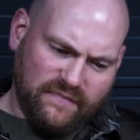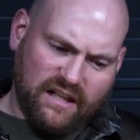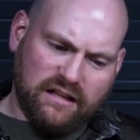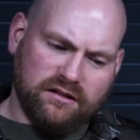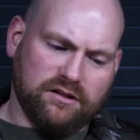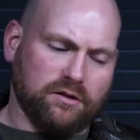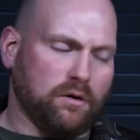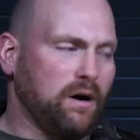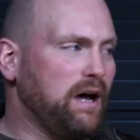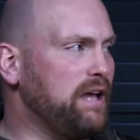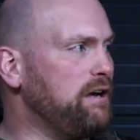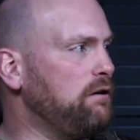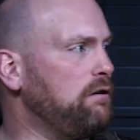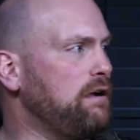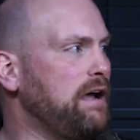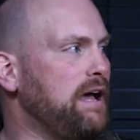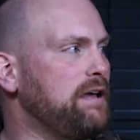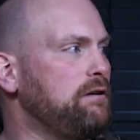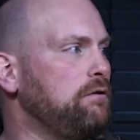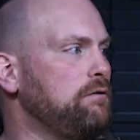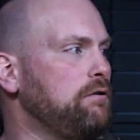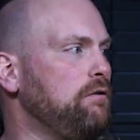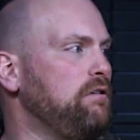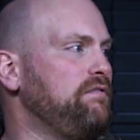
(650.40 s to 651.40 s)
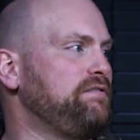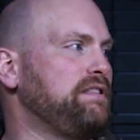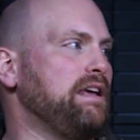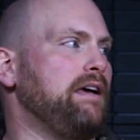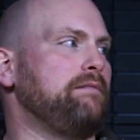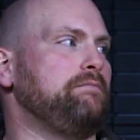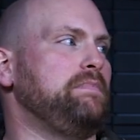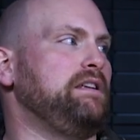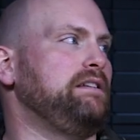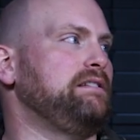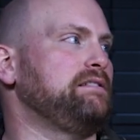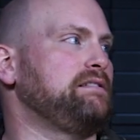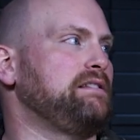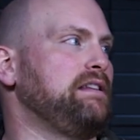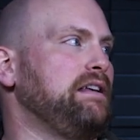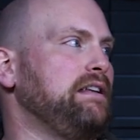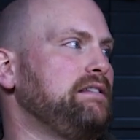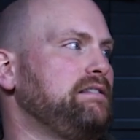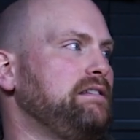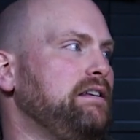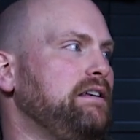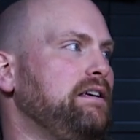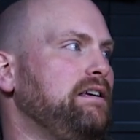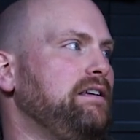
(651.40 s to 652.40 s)
So I don't know if that means
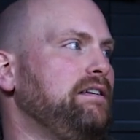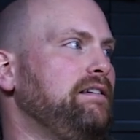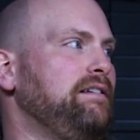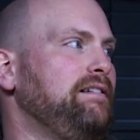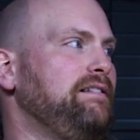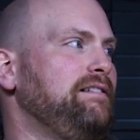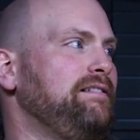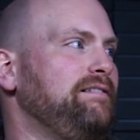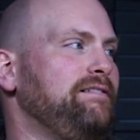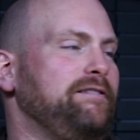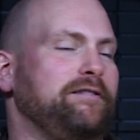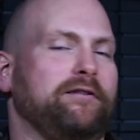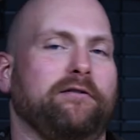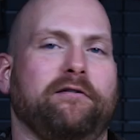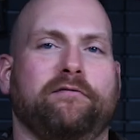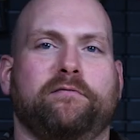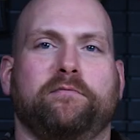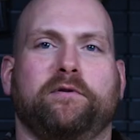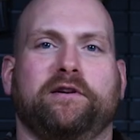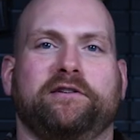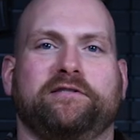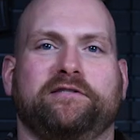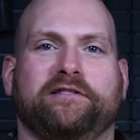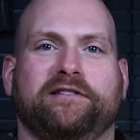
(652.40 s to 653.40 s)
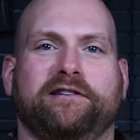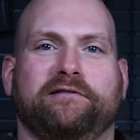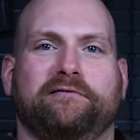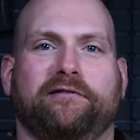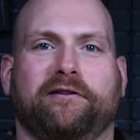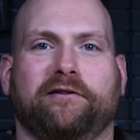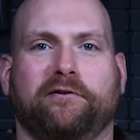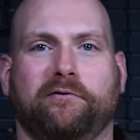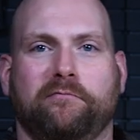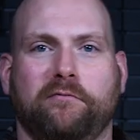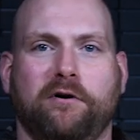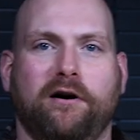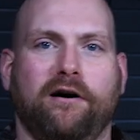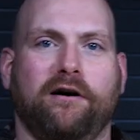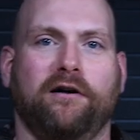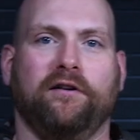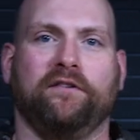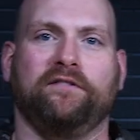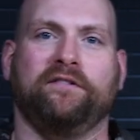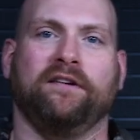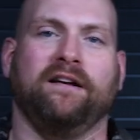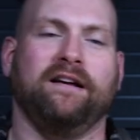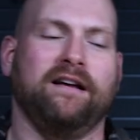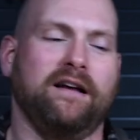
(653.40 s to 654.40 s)
that you know, everybody should get rid of their
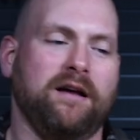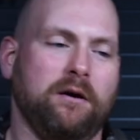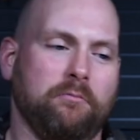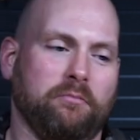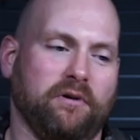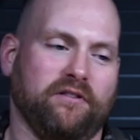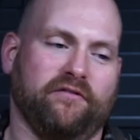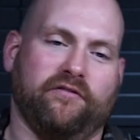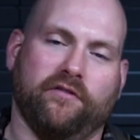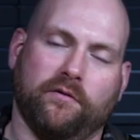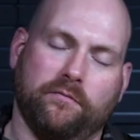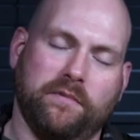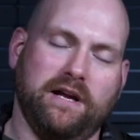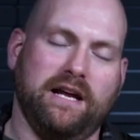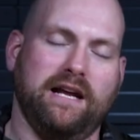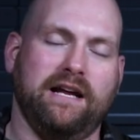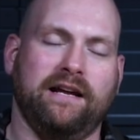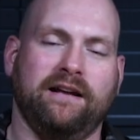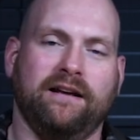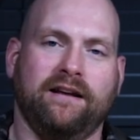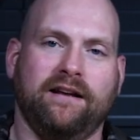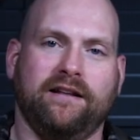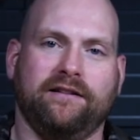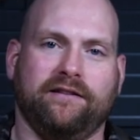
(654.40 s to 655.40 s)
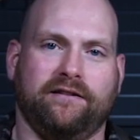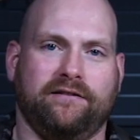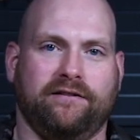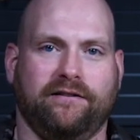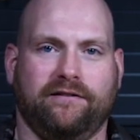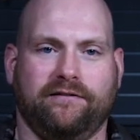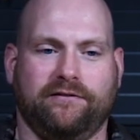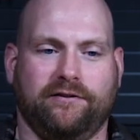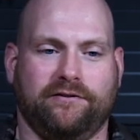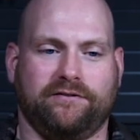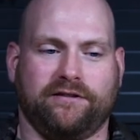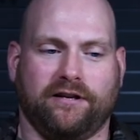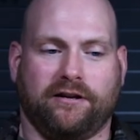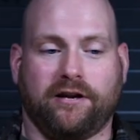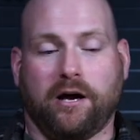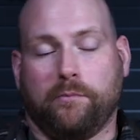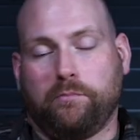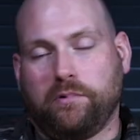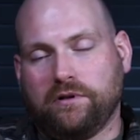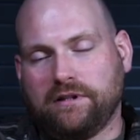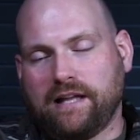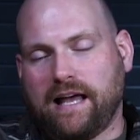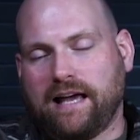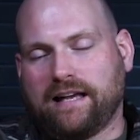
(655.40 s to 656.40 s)
MAWLs. But for me, there's a
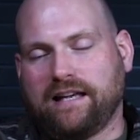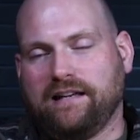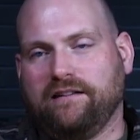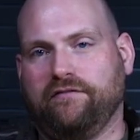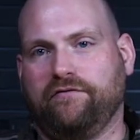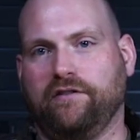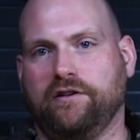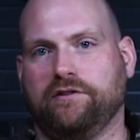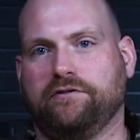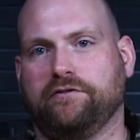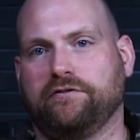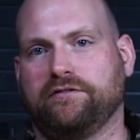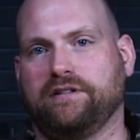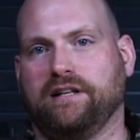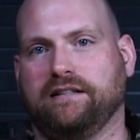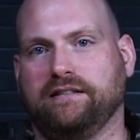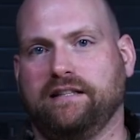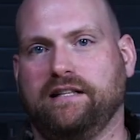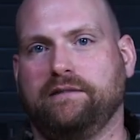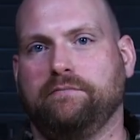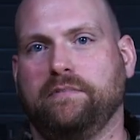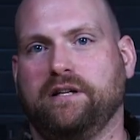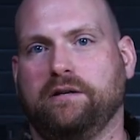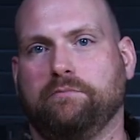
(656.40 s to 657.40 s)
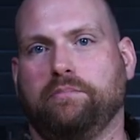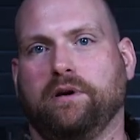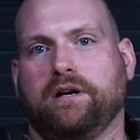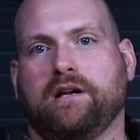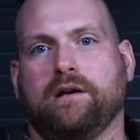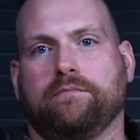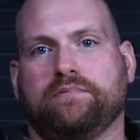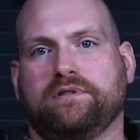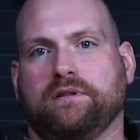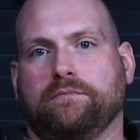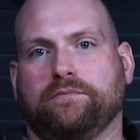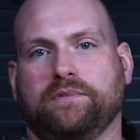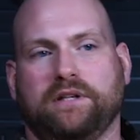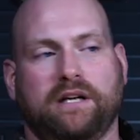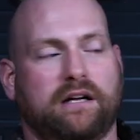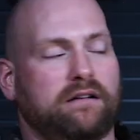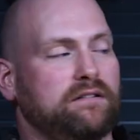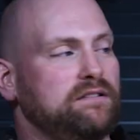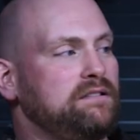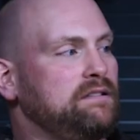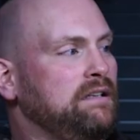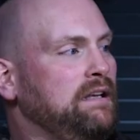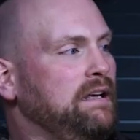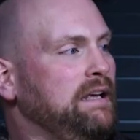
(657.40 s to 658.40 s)
couple lacking features that lead me to pick up something
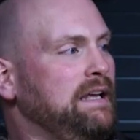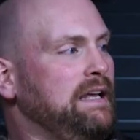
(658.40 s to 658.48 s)
else.